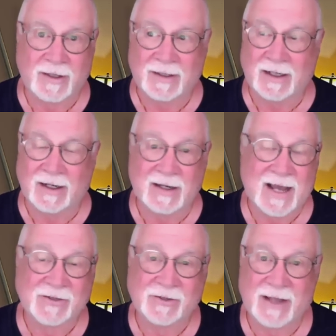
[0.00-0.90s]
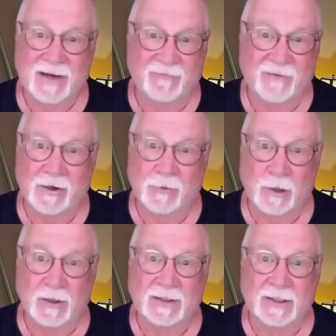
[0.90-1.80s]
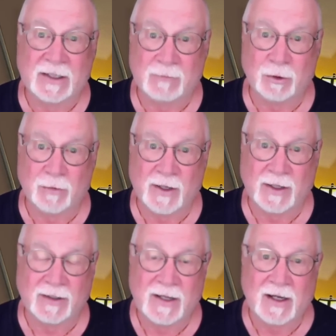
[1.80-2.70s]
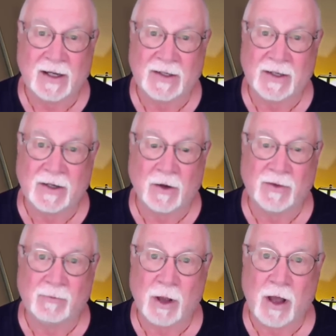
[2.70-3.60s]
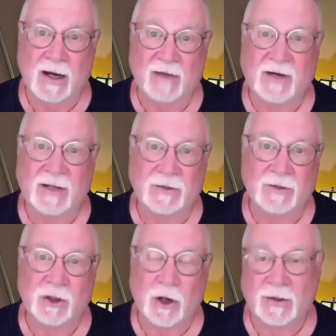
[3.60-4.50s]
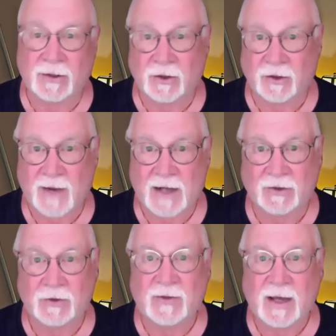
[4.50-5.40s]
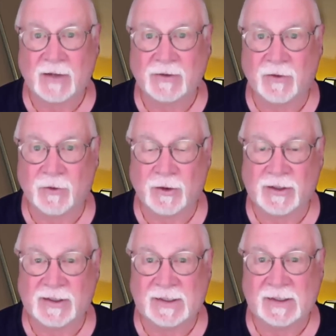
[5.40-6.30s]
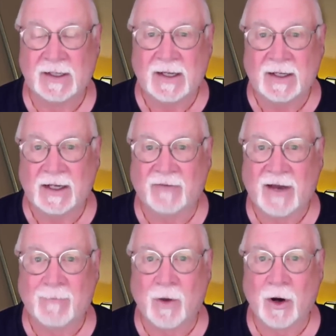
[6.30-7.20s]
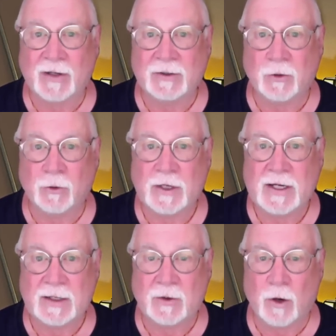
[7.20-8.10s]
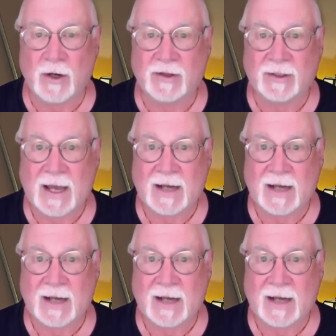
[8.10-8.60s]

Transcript: and actually they very rarely get implemented. Again, on the blog, I've got this chart that goes back to 2013, and I've got marked in green the ones that got